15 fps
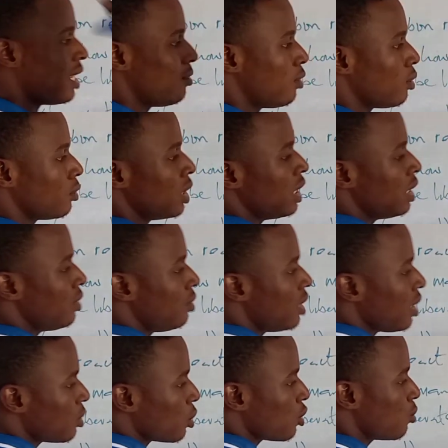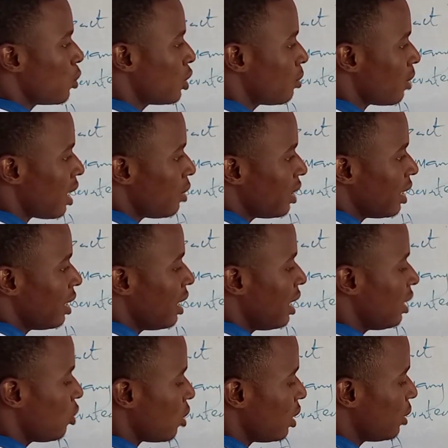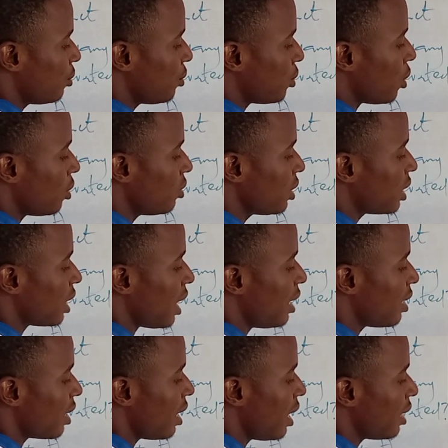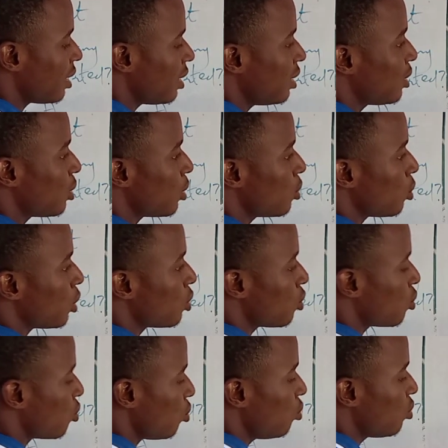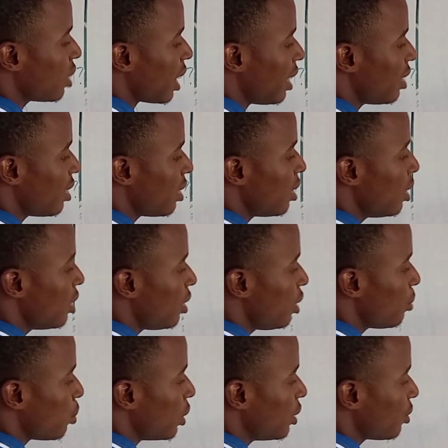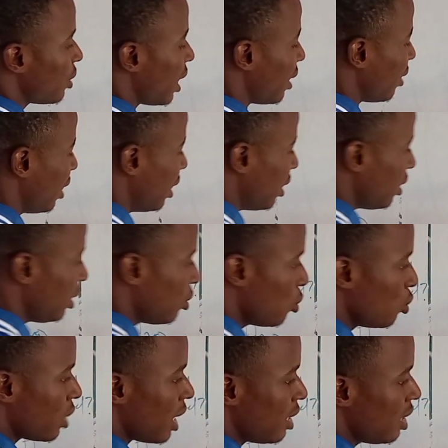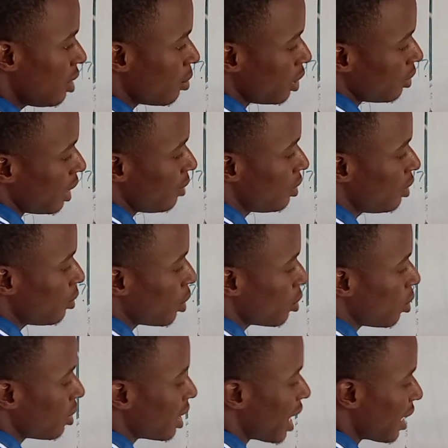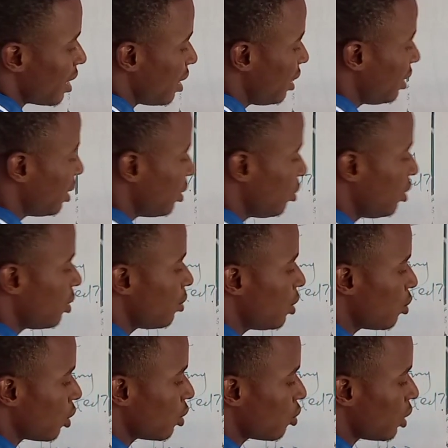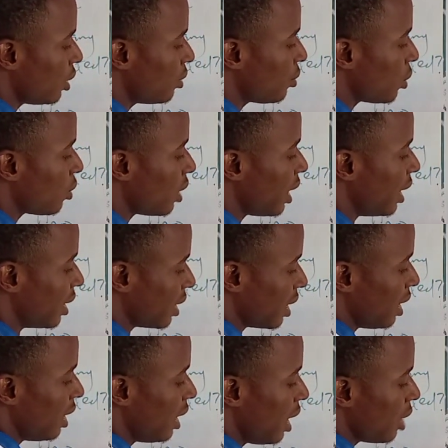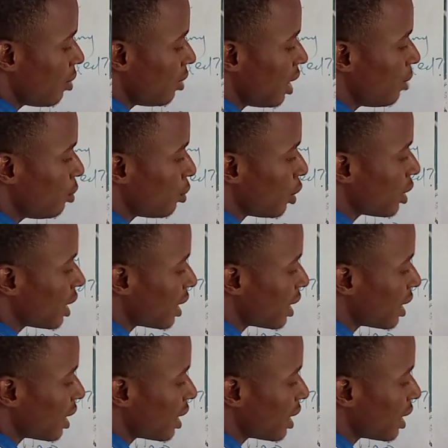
Evolve. You now cross multiply here. 24 times x is equal to what? 2 times 6.5. The 2 times 6.5 gives us what? 13, which means what? 24x. S will now be what?